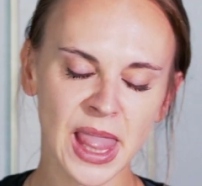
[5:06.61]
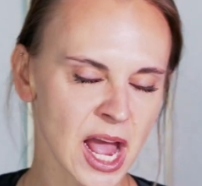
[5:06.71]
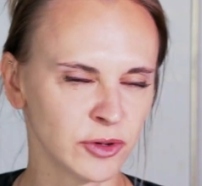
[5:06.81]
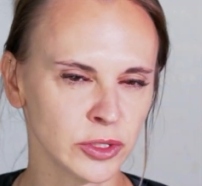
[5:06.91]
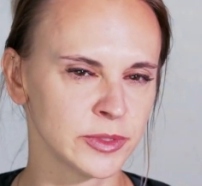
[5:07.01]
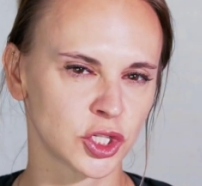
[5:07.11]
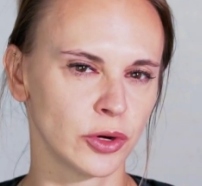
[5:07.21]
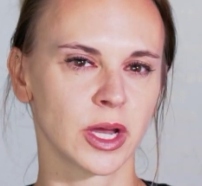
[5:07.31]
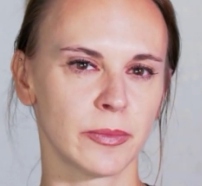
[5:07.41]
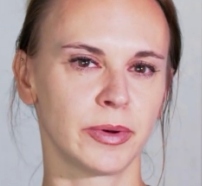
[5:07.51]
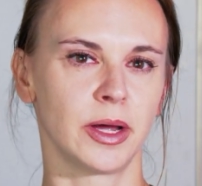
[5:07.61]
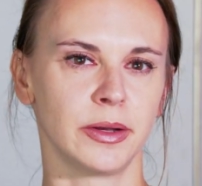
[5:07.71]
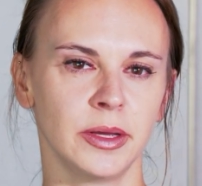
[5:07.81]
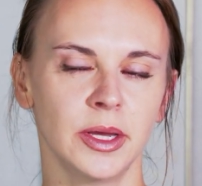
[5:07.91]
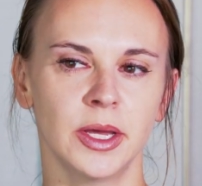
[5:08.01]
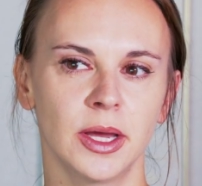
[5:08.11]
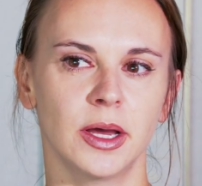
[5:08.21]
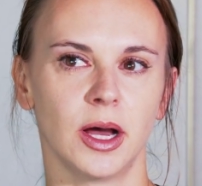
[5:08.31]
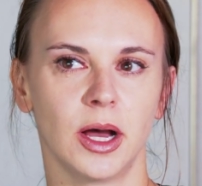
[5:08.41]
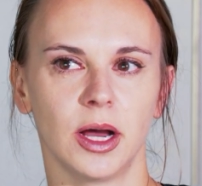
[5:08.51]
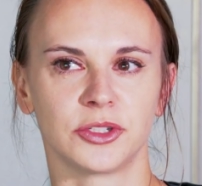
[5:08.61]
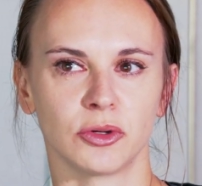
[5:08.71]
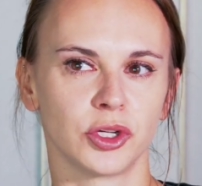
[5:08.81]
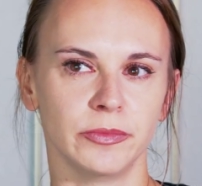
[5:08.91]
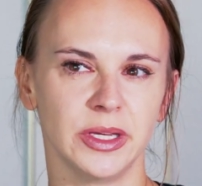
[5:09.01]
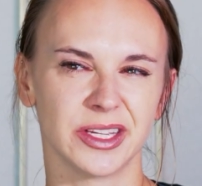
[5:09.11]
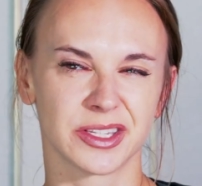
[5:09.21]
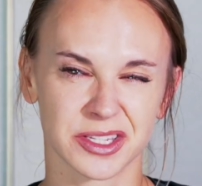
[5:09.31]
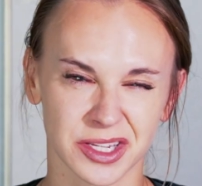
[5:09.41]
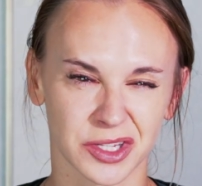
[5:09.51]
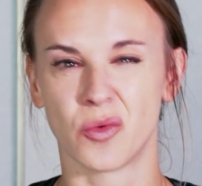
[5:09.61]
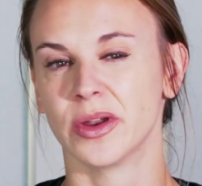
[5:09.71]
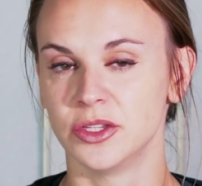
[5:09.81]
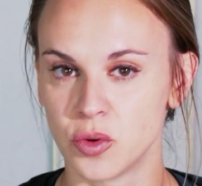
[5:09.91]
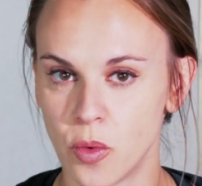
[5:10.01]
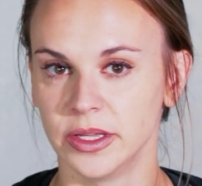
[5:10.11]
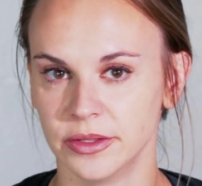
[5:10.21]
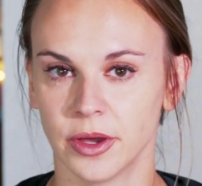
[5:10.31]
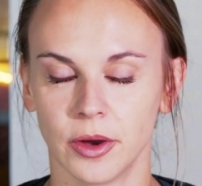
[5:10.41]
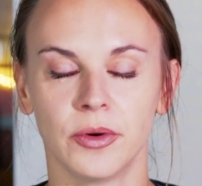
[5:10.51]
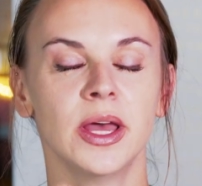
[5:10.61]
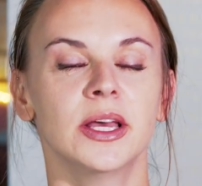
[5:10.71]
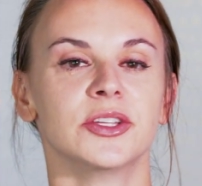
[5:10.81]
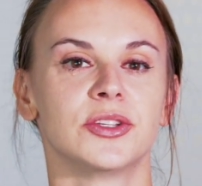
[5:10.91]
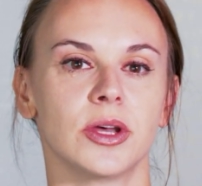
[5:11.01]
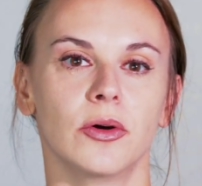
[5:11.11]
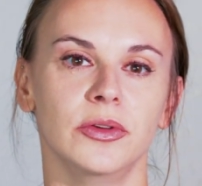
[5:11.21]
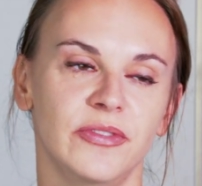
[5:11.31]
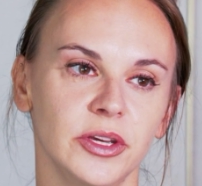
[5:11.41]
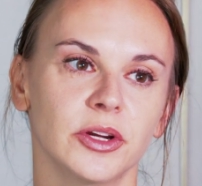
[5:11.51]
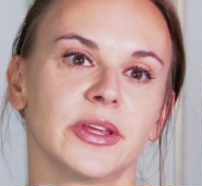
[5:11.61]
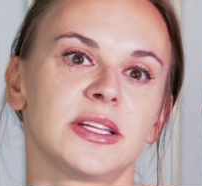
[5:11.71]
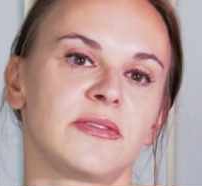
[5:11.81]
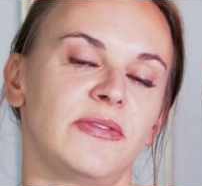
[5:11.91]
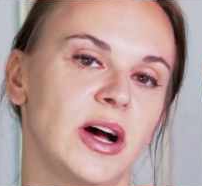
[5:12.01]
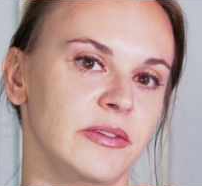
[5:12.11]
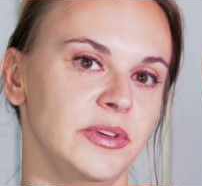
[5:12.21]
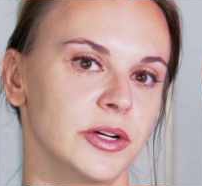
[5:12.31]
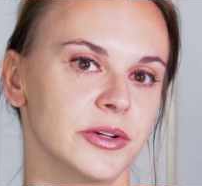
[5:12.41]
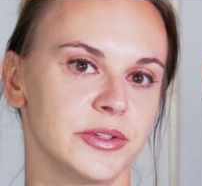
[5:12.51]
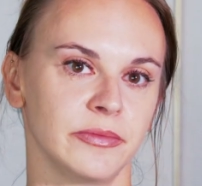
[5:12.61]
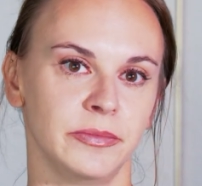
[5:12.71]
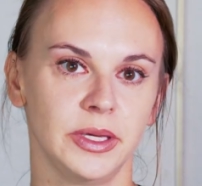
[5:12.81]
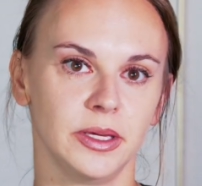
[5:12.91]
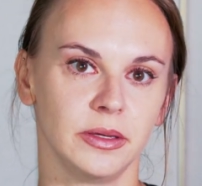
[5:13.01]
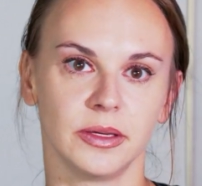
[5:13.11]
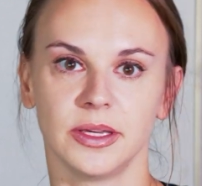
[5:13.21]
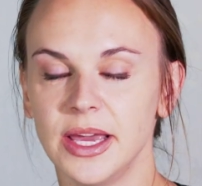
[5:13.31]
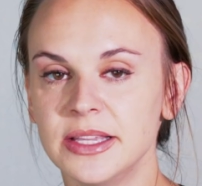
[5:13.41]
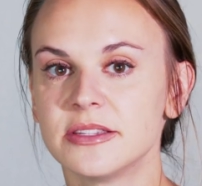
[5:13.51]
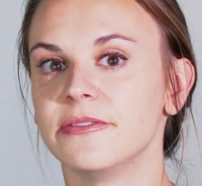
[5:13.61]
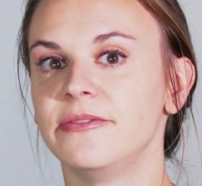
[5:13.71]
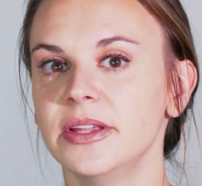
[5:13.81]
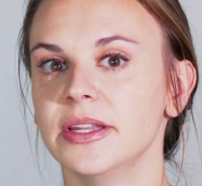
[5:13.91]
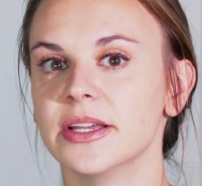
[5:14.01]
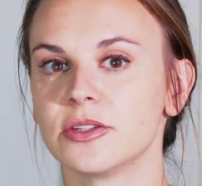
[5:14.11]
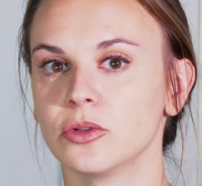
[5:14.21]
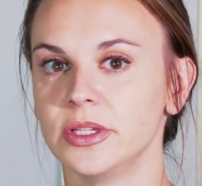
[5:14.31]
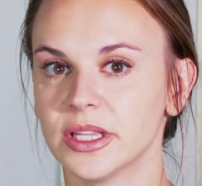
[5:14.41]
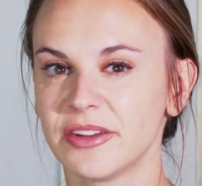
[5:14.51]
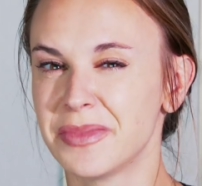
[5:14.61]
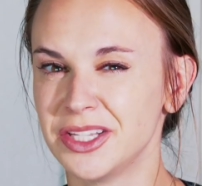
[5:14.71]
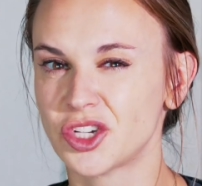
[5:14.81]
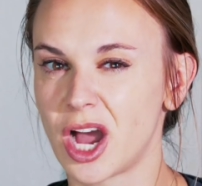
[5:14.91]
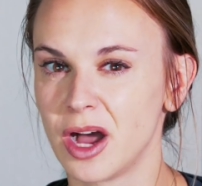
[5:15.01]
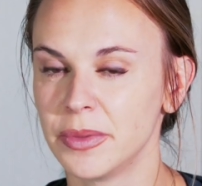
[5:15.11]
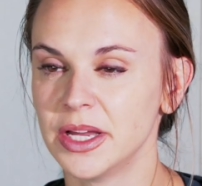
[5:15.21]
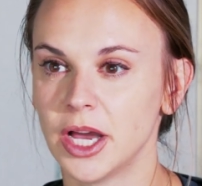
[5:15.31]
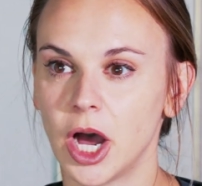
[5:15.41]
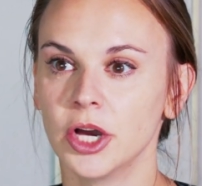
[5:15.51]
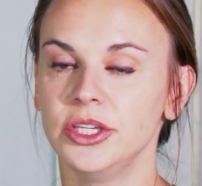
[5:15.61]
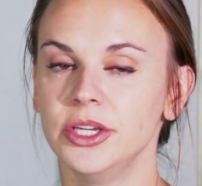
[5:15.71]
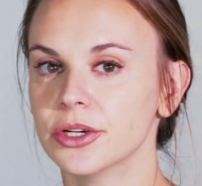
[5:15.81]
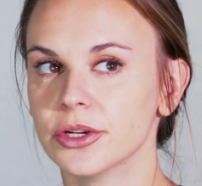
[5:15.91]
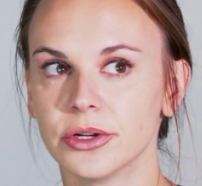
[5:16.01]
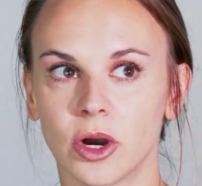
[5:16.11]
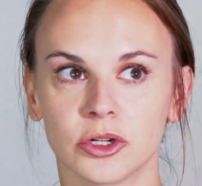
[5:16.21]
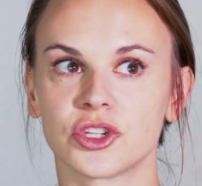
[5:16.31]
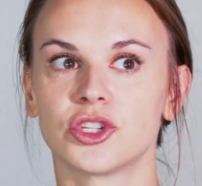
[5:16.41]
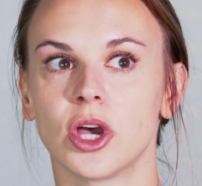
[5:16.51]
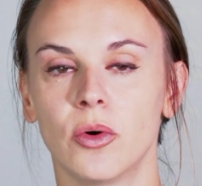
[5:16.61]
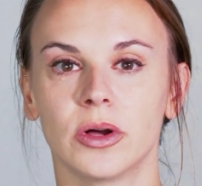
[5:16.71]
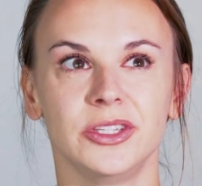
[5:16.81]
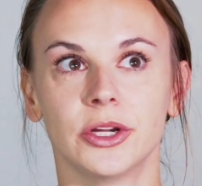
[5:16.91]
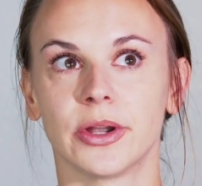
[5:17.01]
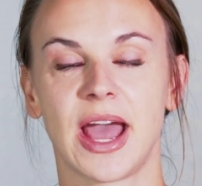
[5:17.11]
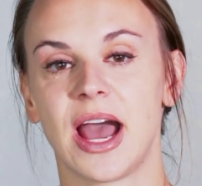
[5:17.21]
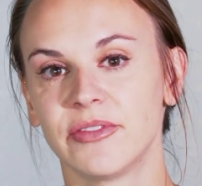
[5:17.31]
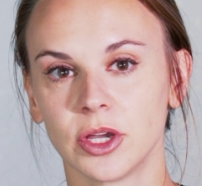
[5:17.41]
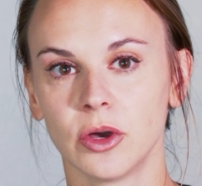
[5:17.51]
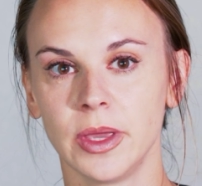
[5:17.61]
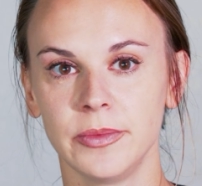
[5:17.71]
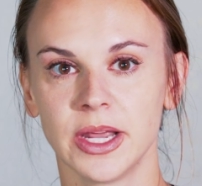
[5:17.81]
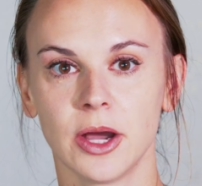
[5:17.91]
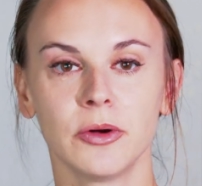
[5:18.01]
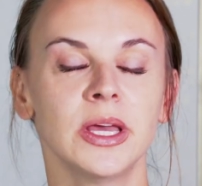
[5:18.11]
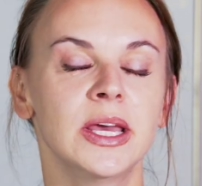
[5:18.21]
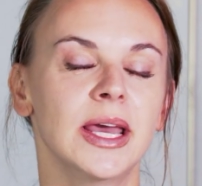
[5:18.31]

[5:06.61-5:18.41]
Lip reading: I've only been showing up on social media since like 2020 though. So you figure that's 5 years of being into fitness, and only left my job a year and a half ago maybe now.